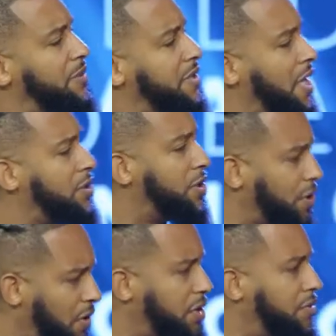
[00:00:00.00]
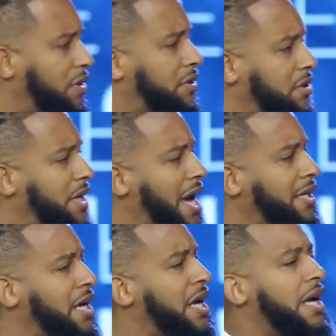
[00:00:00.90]
at him and said, you sure you want to do
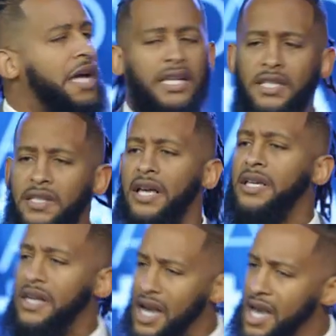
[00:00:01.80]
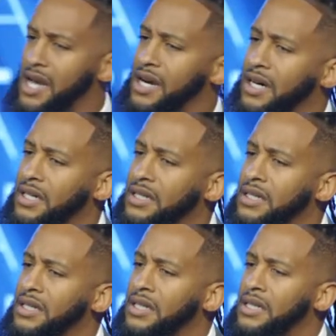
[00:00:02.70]
that? And he said, yeah.
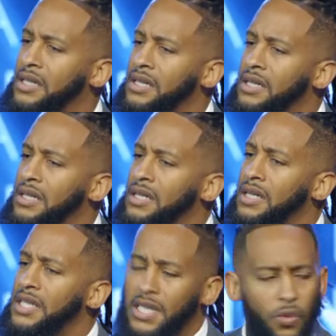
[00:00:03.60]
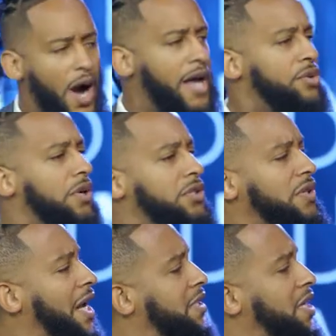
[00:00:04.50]
He said, why you want
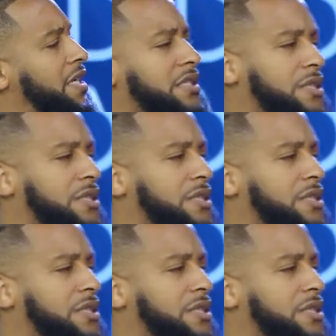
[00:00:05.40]
to do that? He said,